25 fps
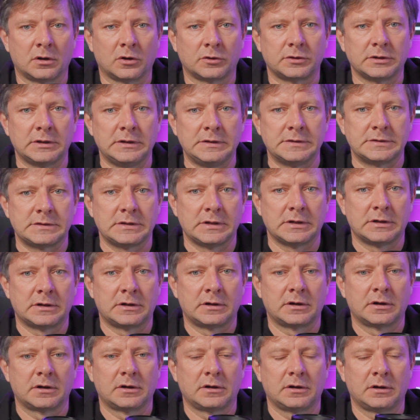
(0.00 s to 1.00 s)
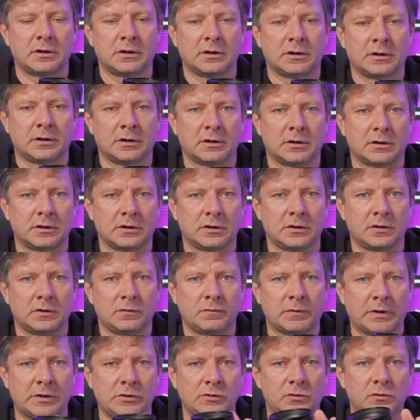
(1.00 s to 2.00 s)
a lot easier
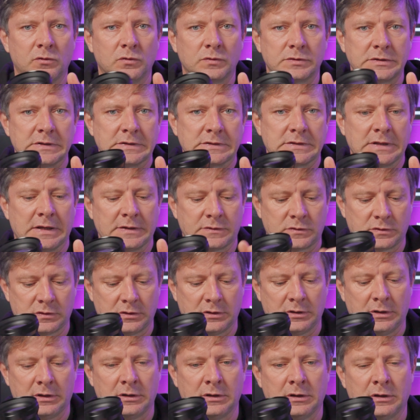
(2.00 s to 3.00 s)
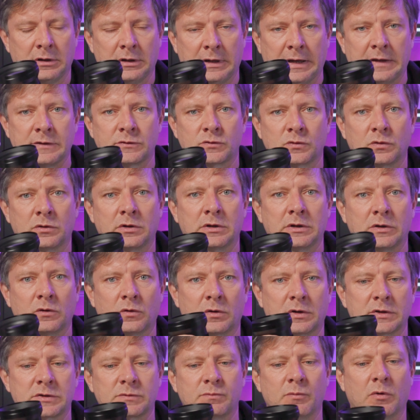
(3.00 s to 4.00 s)
when you use this lens
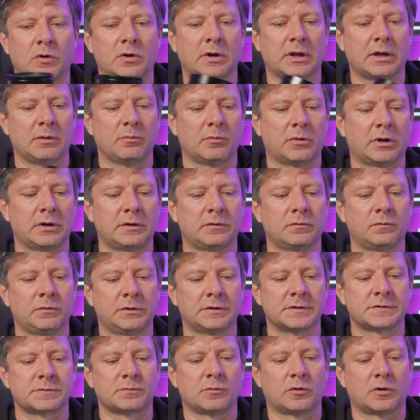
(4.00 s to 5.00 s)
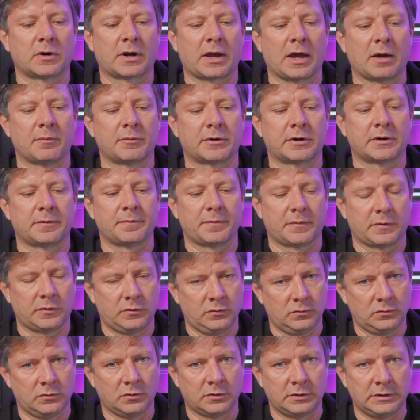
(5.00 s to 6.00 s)
on a small gimbal with a small camera.
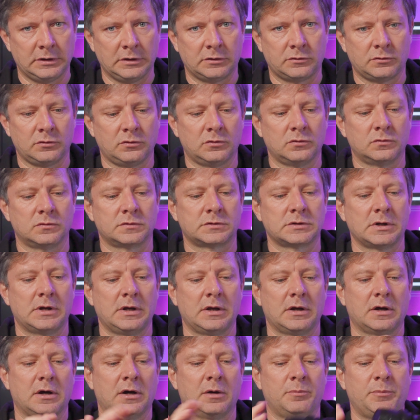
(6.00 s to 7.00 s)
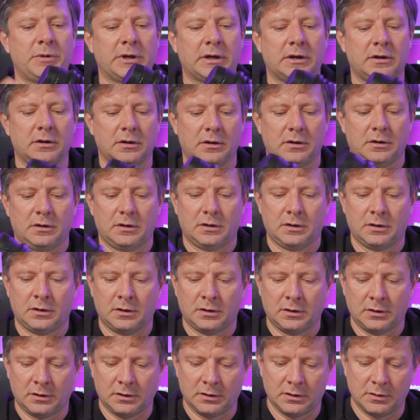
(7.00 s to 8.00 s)
You don't need to use a big
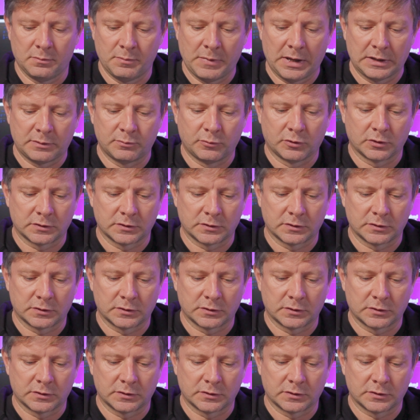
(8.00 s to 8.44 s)
matte